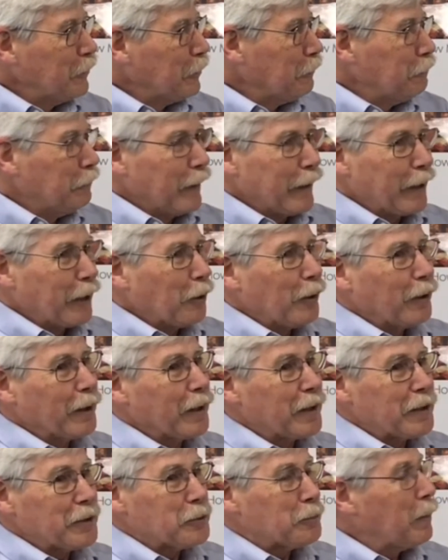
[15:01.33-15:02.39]
fighting all
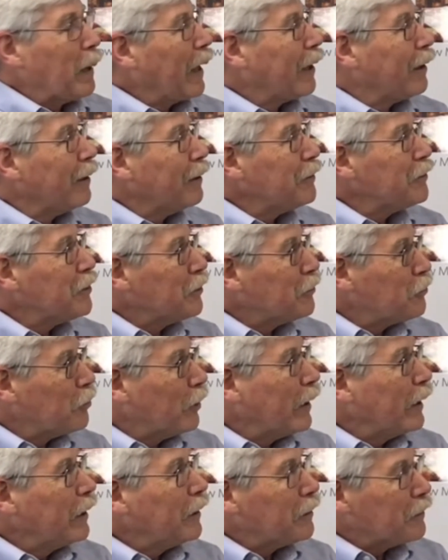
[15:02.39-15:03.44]
of these battles and
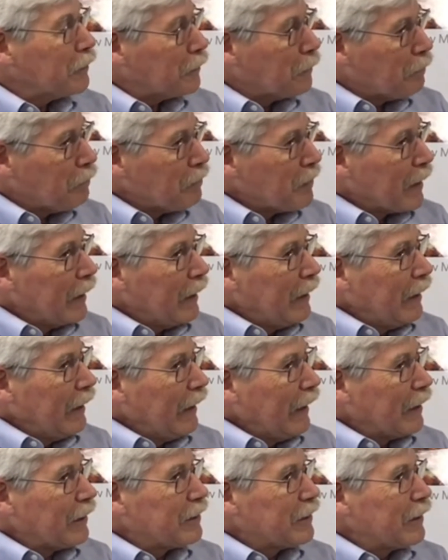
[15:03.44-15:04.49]
trying to,
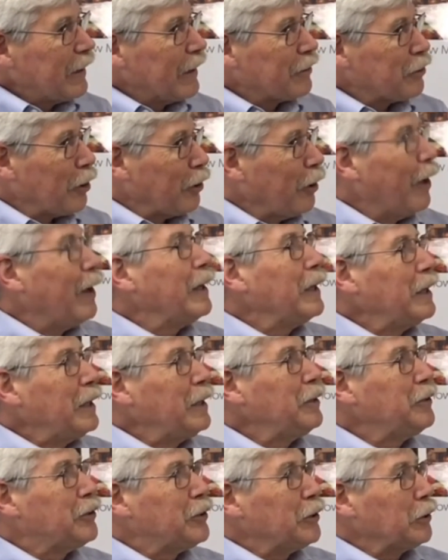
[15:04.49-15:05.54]
it's a lot
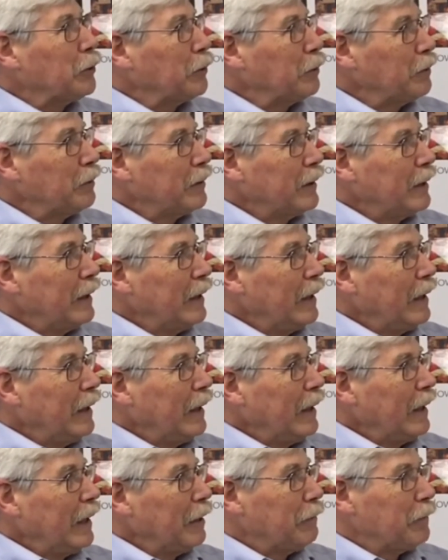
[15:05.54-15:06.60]
easier
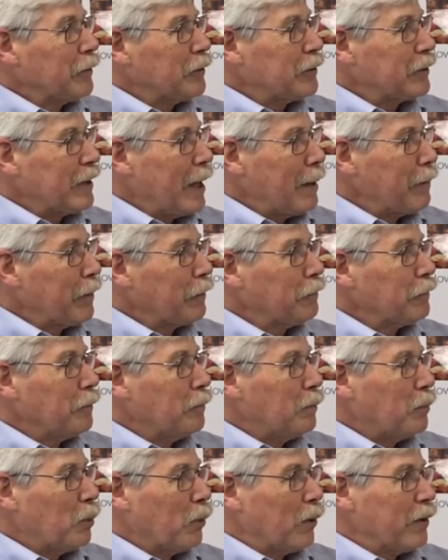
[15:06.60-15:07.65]
if it's coming from
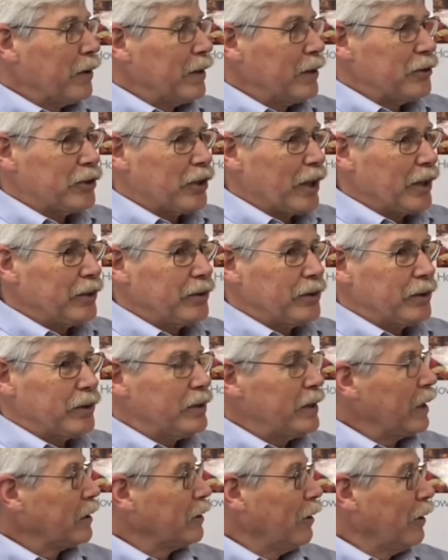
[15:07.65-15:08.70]
more than just the
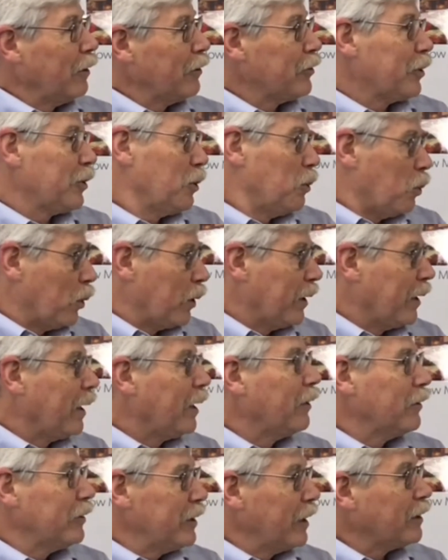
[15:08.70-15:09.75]
technology
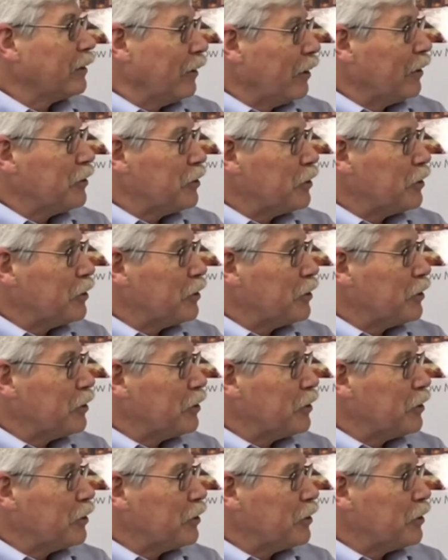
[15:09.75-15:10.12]
coordinator, technology